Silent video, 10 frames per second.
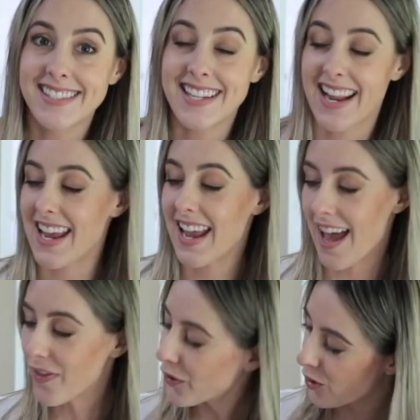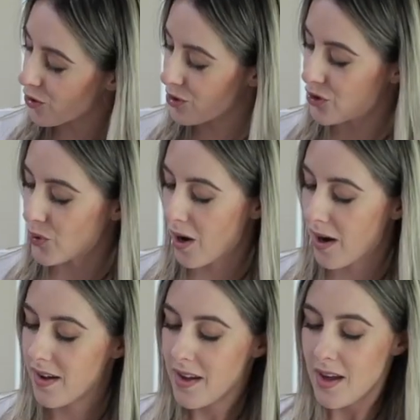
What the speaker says: today at the grocery store.